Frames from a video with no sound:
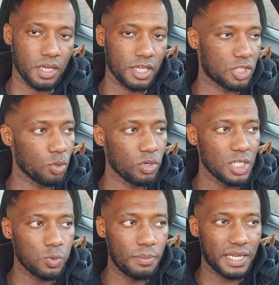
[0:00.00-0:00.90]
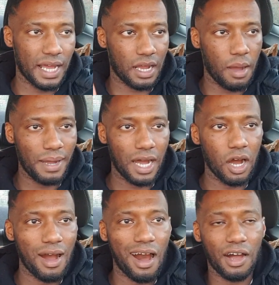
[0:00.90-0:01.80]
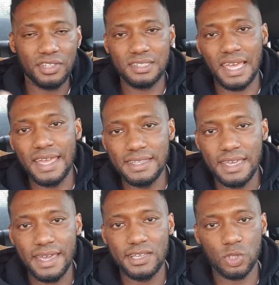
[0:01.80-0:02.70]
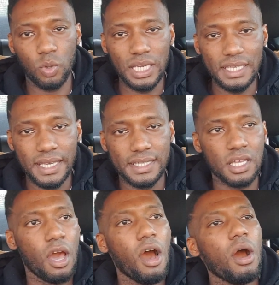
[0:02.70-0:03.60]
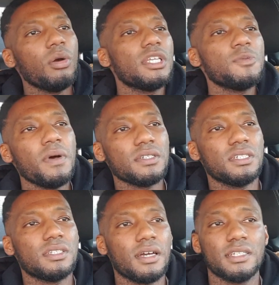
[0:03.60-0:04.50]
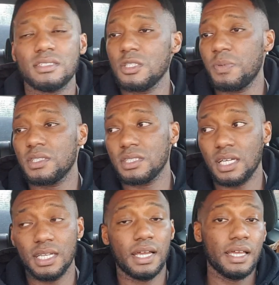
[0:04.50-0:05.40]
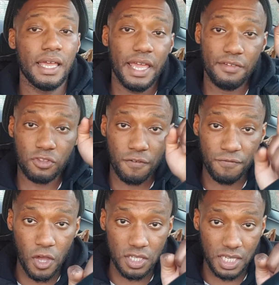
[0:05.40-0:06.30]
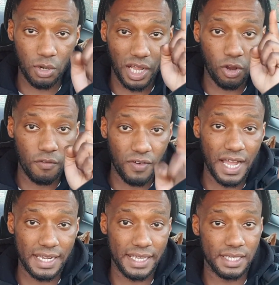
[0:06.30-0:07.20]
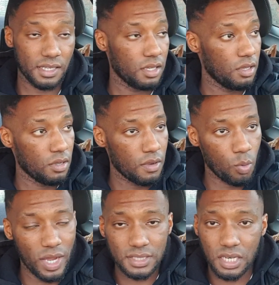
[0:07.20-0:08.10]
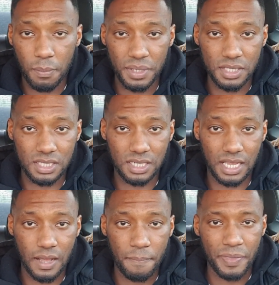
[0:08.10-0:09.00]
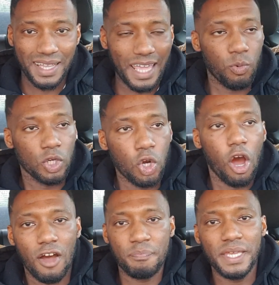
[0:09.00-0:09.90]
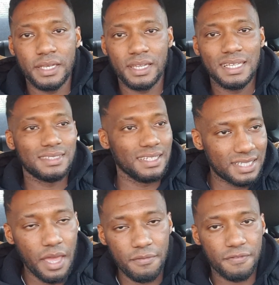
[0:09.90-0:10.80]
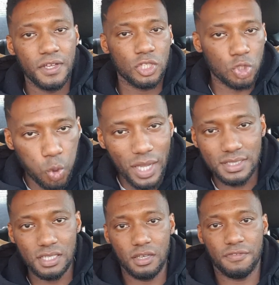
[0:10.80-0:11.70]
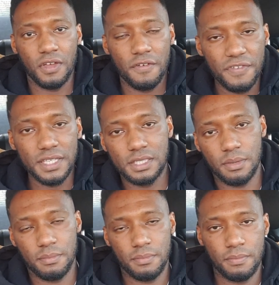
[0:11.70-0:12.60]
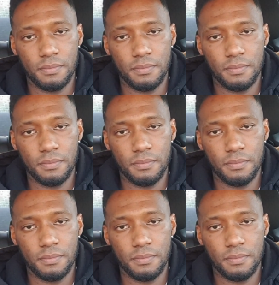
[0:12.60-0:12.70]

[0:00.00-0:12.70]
You see all these women that come out after 10 years, 20 years. Oh, this person done this, this person done that. If the first girl that got violated went to the police and that, there would not have been the 10th, the 20th victim.